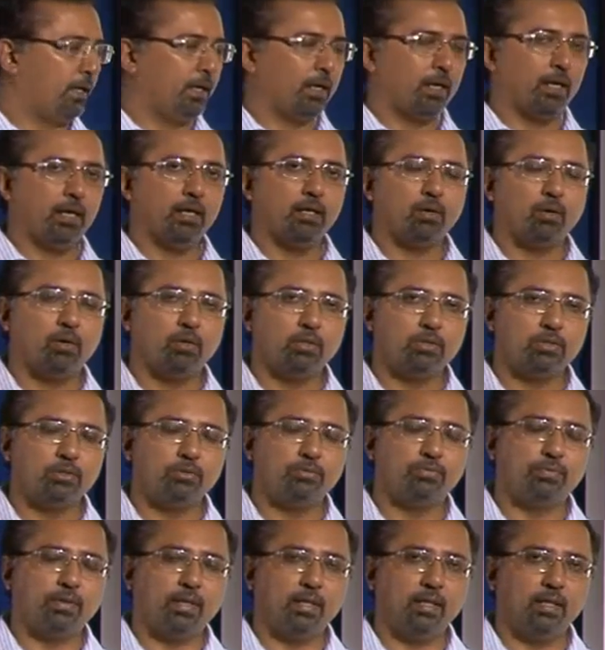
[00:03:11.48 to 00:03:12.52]
it also
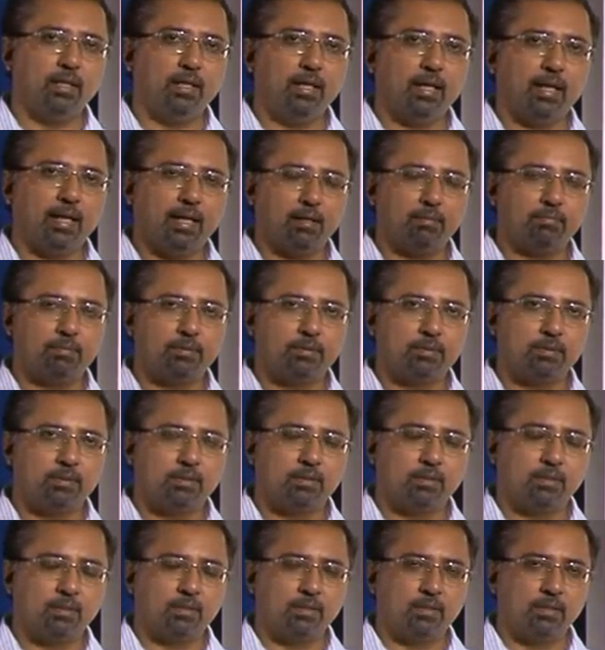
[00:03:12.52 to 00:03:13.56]
finally helps
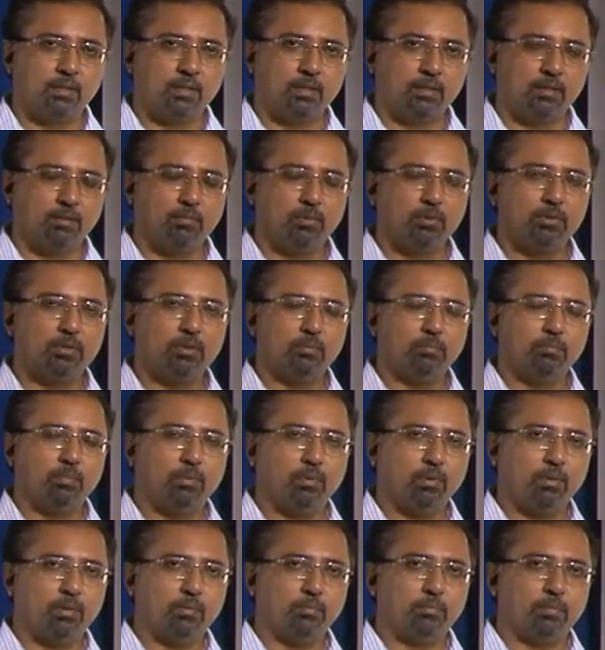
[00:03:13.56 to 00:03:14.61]
the most
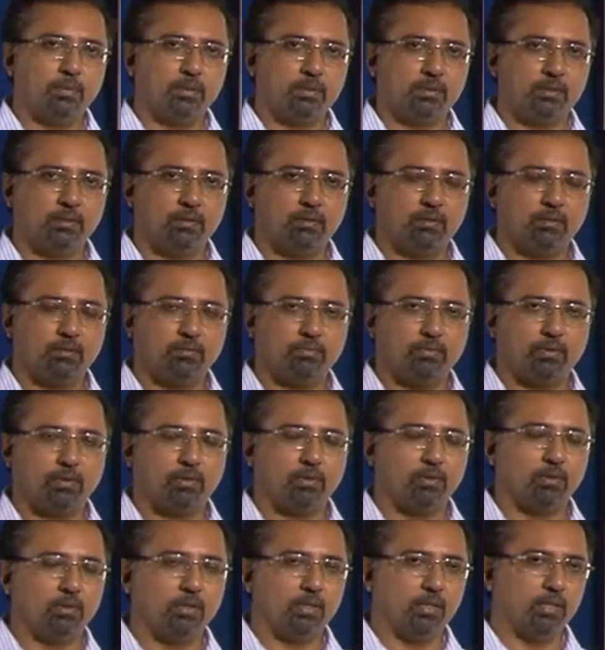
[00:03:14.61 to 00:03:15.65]
important person for an
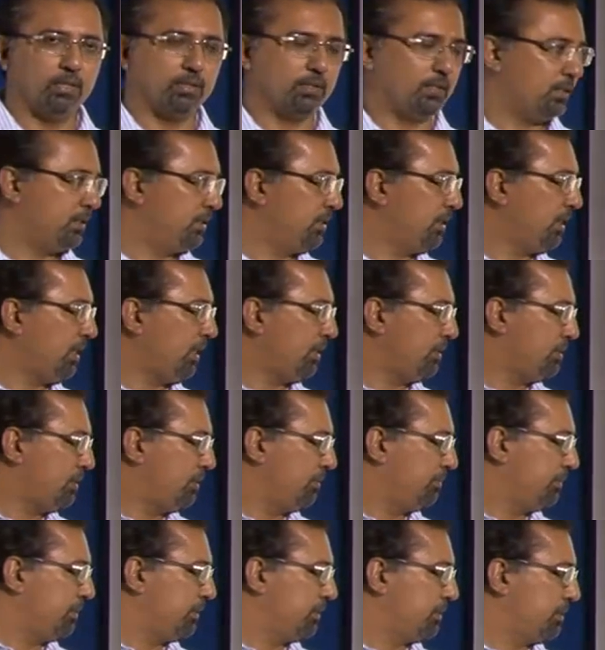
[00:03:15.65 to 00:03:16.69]
organization, the
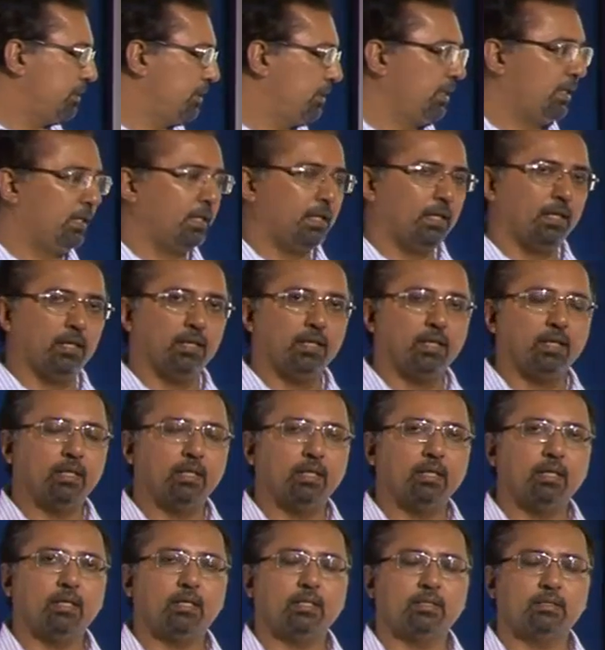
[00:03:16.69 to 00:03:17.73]
customers, in
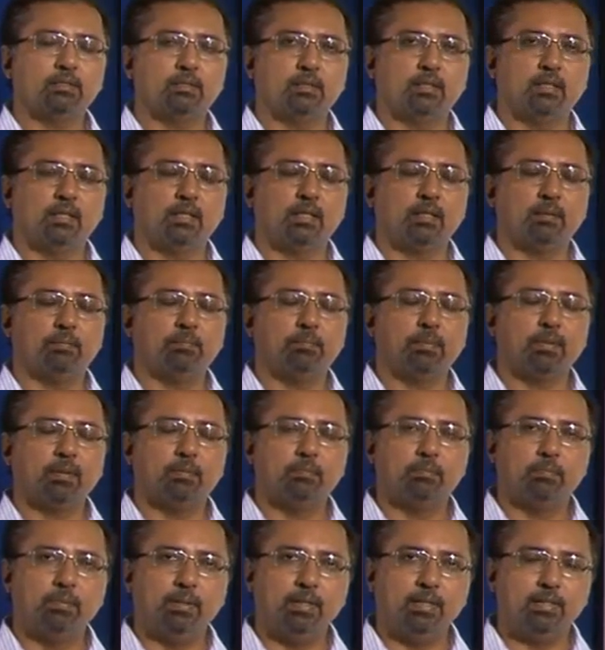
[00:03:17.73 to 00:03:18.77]
getting
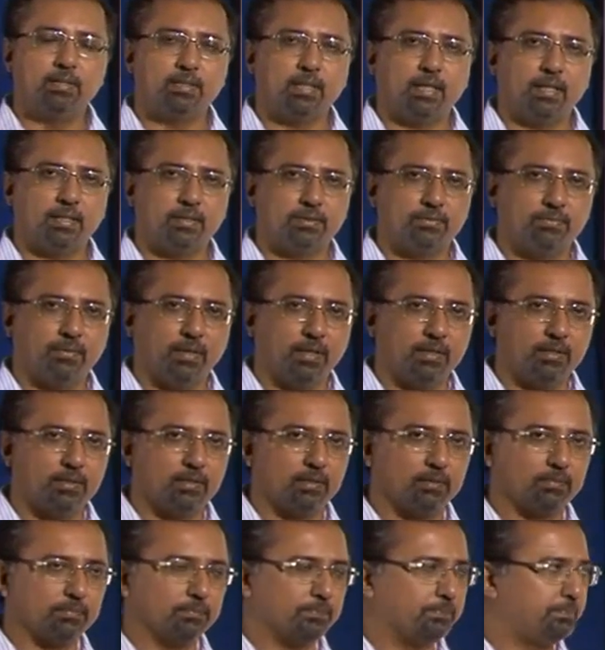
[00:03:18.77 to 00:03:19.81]
complete
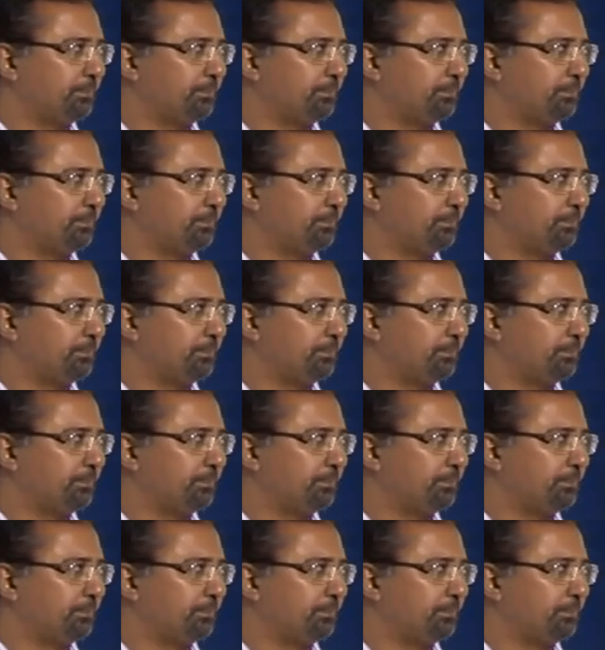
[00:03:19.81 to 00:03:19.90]
satisfaction.